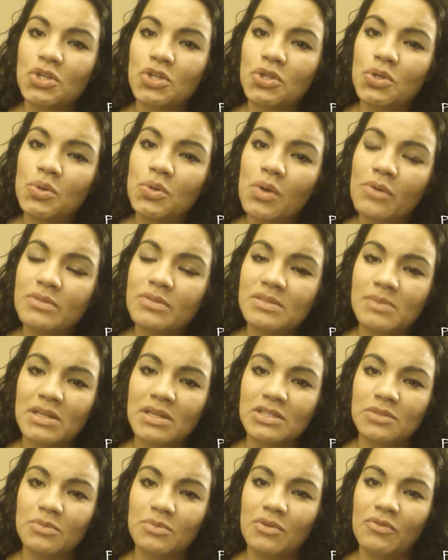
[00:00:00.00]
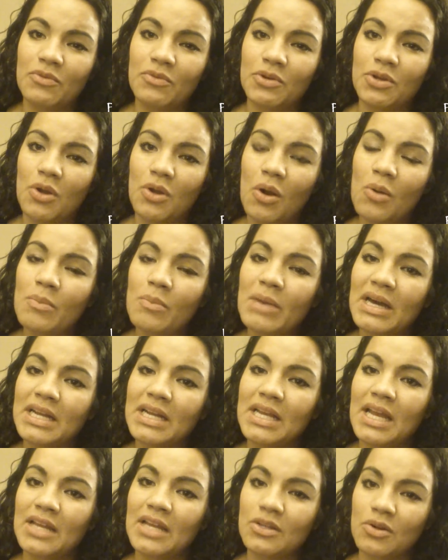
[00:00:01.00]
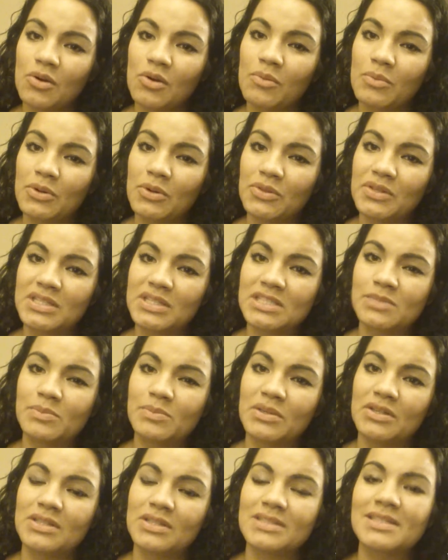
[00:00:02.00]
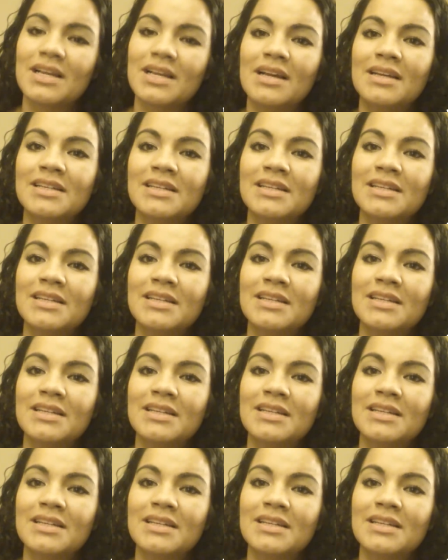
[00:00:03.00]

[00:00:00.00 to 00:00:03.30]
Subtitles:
You are responsible for your own body and your own birth experience.